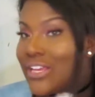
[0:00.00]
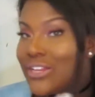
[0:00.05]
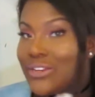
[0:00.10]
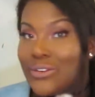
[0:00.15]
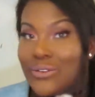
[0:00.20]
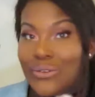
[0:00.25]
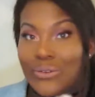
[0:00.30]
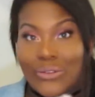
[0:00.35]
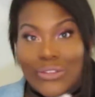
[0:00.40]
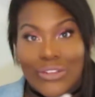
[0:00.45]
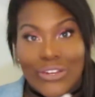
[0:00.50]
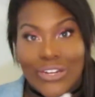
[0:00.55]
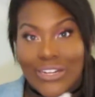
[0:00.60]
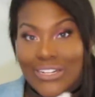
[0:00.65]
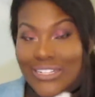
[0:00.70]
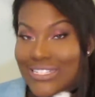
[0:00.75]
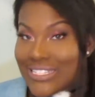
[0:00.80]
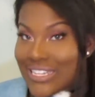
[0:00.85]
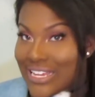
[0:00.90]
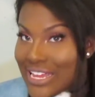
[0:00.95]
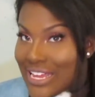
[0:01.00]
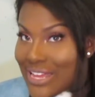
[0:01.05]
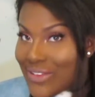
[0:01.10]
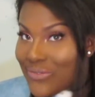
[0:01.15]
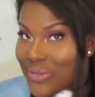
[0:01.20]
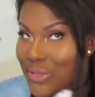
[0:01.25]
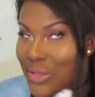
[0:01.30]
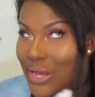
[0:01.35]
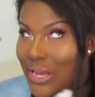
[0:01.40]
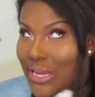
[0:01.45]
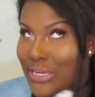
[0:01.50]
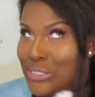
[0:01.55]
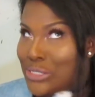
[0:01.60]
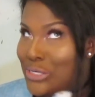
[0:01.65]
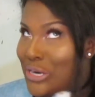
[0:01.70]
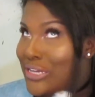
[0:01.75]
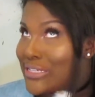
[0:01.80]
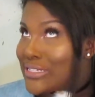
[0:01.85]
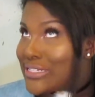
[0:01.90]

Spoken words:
New Year's Eve look. I tried